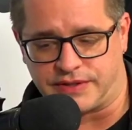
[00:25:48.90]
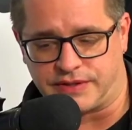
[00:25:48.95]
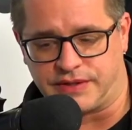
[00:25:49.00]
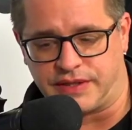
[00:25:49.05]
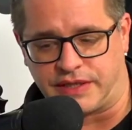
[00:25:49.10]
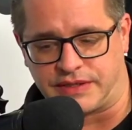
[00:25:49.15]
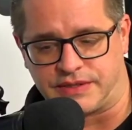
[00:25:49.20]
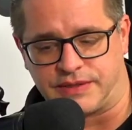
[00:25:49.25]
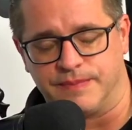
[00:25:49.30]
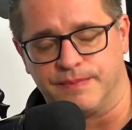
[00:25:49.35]
No,
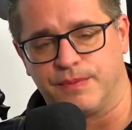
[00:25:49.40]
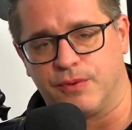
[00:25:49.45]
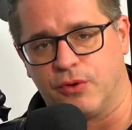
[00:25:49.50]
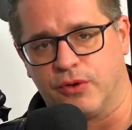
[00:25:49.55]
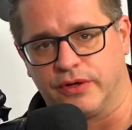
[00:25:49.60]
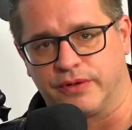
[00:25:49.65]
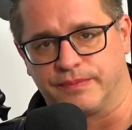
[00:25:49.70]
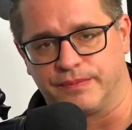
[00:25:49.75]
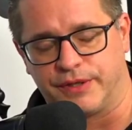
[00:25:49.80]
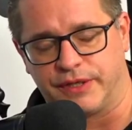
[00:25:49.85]
and that's
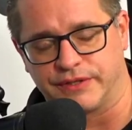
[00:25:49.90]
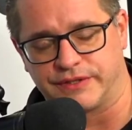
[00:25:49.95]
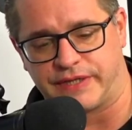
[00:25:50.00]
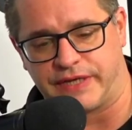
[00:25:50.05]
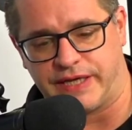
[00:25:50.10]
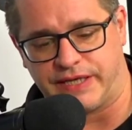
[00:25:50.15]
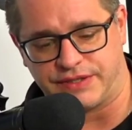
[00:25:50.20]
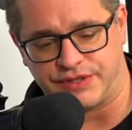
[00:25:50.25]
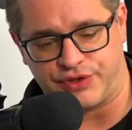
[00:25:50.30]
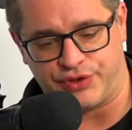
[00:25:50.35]
that's
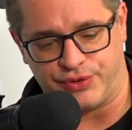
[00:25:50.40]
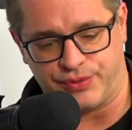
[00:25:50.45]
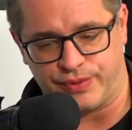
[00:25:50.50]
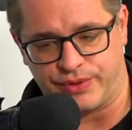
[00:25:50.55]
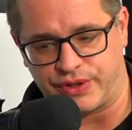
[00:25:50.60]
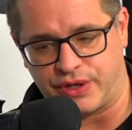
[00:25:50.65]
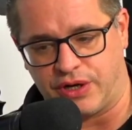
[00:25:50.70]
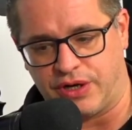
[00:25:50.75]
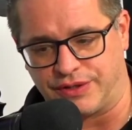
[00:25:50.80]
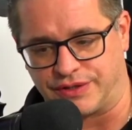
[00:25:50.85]
important, because that
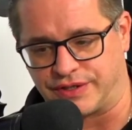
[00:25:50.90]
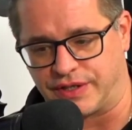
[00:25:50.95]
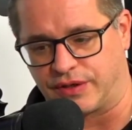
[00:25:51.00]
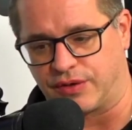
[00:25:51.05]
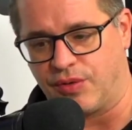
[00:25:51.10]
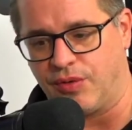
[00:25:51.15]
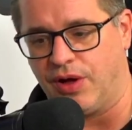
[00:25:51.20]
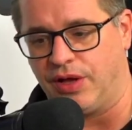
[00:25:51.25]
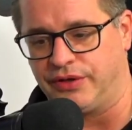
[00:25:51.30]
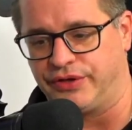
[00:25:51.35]
has to do with
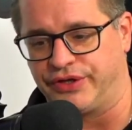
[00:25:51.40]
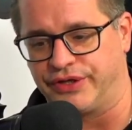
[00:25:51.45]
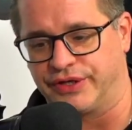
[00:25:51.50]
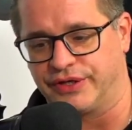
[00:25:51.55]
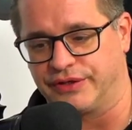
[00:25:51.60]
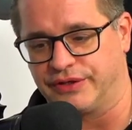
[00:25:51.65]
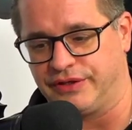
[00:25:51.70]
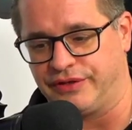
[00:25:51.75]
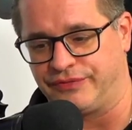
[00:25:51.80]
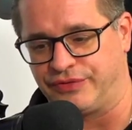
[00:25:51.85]
content
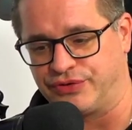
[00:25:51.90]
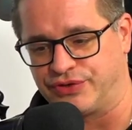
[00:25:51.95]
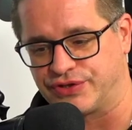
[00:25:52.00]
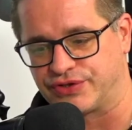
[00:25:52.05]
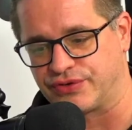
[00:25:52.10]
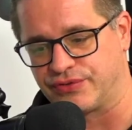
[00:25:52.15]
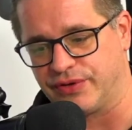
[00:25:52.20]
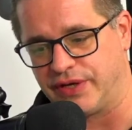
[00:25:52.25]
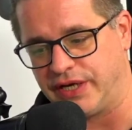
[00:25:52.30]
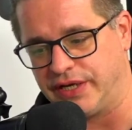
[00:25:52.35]
quality. And
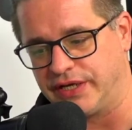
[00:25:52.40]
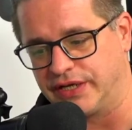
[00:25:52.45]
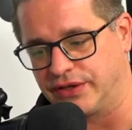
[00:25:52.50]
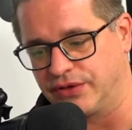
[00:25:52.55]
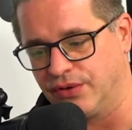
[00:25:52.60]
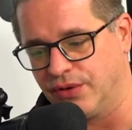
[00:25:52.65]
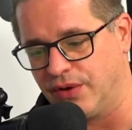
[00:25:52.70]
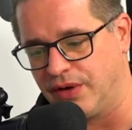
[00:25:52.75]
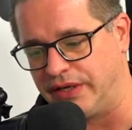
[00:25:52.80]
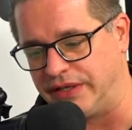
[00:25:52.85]
if you're just
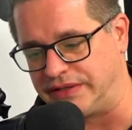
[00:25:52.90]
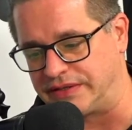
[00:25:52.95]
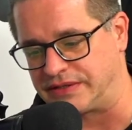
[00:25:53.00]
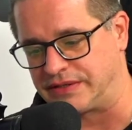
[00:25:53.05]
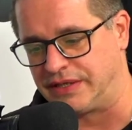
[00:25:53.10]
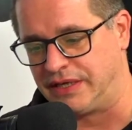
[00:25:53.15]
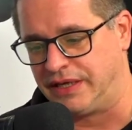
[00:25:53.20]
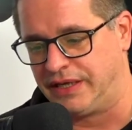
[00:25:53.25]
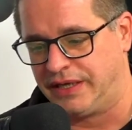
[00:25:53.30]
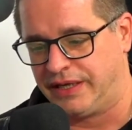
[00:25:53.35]
creating
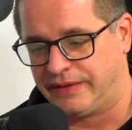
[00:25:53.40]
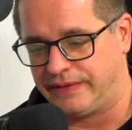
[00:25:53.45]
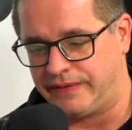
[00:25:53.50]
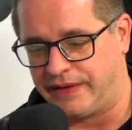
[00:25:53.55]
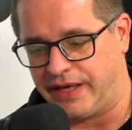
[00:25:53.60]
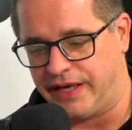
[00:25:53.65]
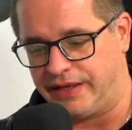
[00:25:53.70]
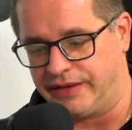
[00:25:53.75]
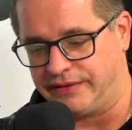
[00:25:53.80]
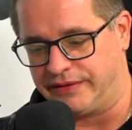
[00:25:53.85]
noise,
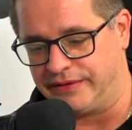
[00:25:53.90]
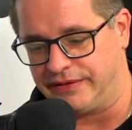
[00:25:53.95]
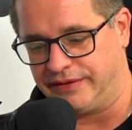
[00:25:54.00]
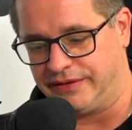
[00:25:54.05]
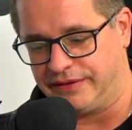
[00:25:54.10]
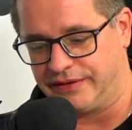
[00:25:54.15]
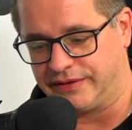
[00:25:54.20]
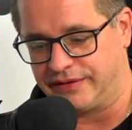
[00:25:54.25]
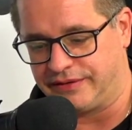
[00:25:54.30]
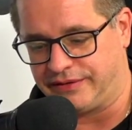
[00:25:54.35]

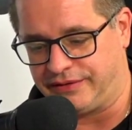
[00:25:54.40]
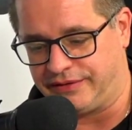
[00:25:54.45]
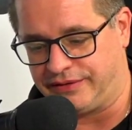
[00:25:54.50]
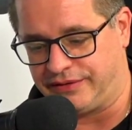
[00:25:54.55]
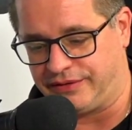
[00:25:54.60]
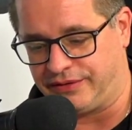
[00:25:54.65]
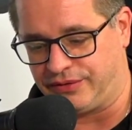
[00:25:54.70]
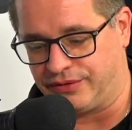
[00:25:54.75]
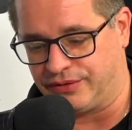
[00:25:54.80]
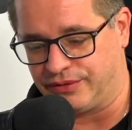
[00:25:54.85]
then
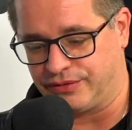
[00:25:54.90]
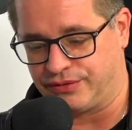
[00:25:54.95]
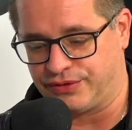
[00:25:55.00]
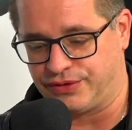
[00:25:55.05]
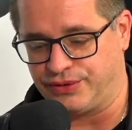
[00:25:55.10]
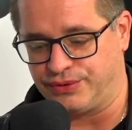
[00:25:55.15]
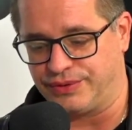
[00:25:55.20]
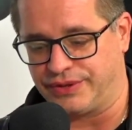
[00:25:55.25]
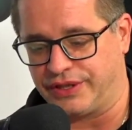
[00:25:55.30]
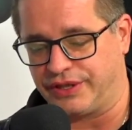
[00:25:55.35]

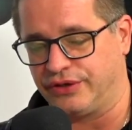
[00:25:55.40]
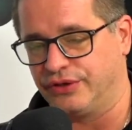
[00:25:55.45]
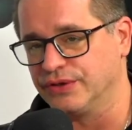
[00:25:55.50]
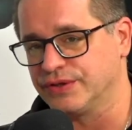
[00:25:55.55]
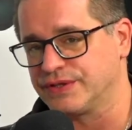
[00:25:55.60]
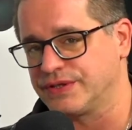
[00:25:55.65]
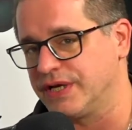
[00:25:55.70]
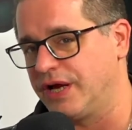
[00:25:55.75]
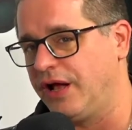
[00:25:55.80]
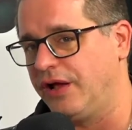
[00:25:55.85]
you're
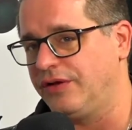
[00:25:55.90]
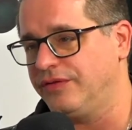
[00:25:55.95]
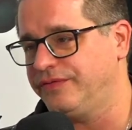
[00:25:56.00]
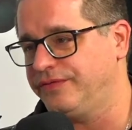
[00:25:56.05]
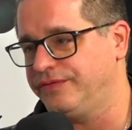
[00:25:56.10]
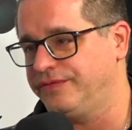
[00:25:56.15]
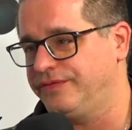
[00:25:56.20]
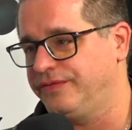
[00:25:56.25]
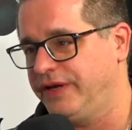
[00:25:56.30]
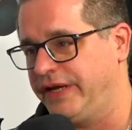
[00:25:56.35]
doing
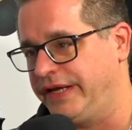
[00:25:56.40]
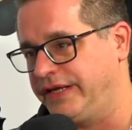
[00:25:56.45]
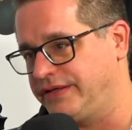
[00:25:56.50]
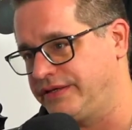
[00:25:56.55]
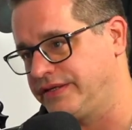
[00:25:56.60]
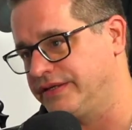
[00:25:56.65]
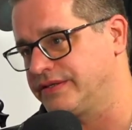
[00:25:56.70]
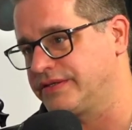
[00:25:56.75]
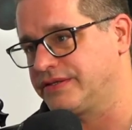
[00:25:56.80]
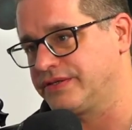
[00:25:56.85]

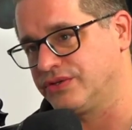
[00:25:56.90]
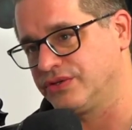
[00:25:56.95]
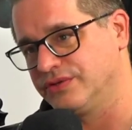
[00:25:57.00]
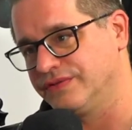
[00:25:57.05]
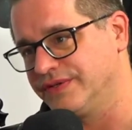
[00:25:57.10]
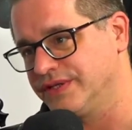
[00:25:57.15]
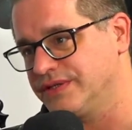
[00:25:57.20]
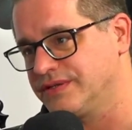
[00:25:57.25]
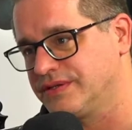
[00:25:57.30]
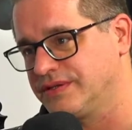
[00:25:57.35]
yourself a
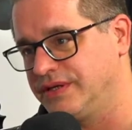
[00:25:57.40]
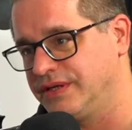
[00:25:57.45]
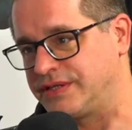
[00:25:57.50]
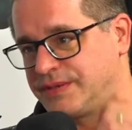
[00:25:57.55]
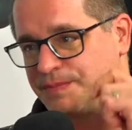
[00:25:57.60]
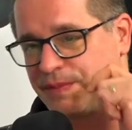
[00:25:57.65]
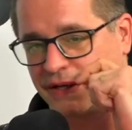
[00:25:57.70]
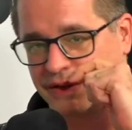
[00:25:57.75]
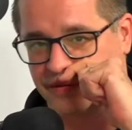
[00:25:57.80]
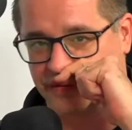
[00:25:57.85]

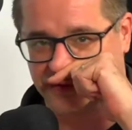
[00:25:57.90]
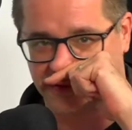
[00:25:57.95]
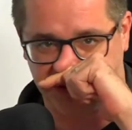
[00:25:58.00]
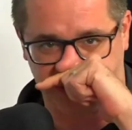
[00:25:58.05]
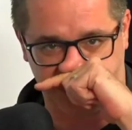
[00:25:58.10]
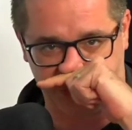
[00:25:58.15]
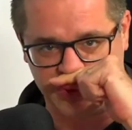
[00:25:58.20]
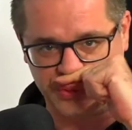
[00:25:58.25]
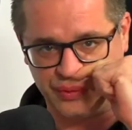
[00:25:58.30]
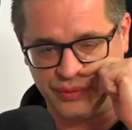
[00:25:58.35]
disservice. It's
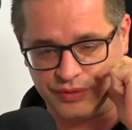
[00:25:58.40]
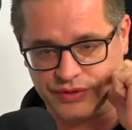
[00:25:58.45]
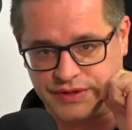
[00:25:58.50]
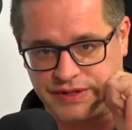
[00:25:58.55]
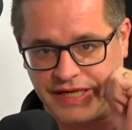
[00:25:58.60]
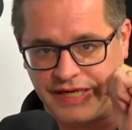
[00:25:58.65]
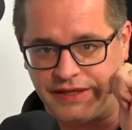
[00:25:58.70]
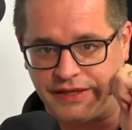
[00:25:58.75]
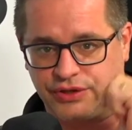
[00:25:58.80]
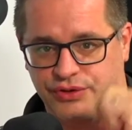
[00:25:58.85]
better yeah.
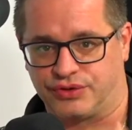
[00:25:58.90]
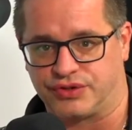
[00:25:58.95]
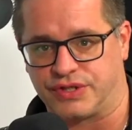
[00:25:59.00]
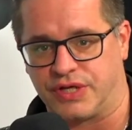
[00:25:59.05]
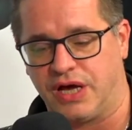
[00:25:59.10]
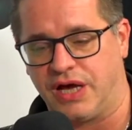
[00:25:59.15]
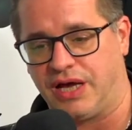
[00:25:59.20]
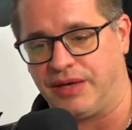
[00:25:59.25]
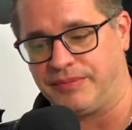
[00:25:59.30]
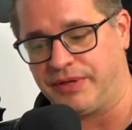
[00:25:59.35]
to
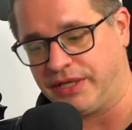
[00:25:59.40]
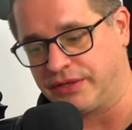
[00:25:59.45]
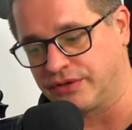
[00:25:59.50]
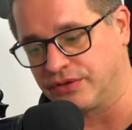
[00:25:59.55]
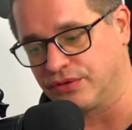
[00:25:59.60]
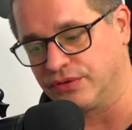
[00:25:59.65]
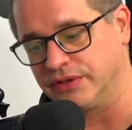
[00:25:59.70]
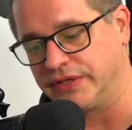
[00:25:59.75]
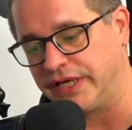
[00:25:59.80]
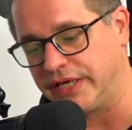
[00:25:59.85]
take your
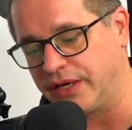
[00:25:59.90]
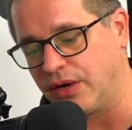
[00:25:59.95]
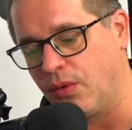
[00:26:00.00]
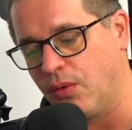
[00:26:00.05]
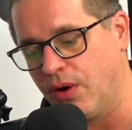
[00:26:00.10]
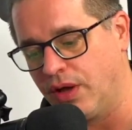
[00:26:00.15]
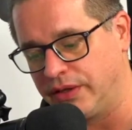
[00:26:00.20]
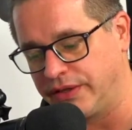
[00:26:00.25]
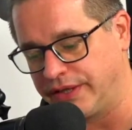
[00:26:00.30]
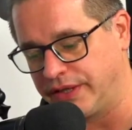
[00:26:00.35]
time and
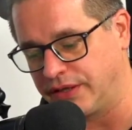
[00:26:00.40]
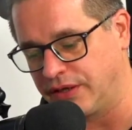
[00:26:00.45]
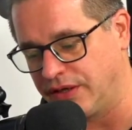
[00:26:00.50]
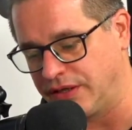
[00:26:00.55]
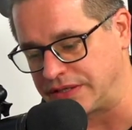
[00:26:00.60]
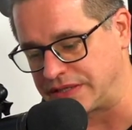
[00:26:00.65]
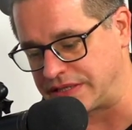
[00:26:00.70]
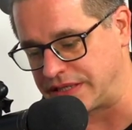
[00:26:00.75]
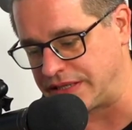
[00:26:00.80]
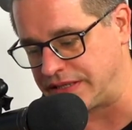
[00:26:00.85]
create
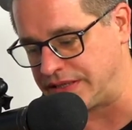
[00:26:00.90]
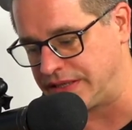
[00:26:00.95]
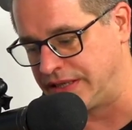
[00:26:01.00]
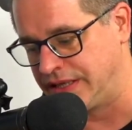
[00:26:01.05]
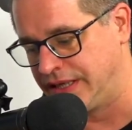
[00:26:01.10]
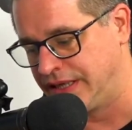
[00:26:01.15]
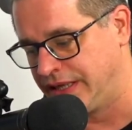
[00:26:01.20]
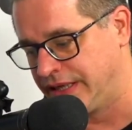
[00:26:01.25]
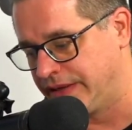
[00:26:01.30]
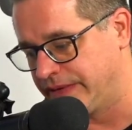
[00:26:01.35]
quality
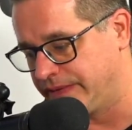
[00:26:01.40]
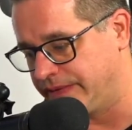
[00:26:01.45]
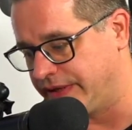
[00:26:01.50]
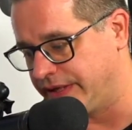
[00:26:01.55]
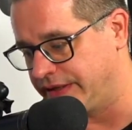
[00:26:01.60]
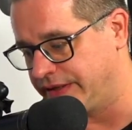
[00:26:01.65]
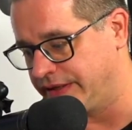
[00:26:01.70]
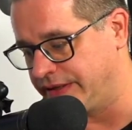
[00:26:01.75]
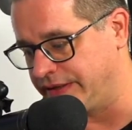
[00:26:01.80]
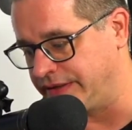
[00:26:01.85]
content
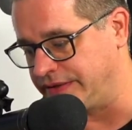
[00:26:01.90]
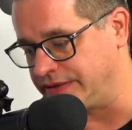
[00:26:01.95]
mm-hmm.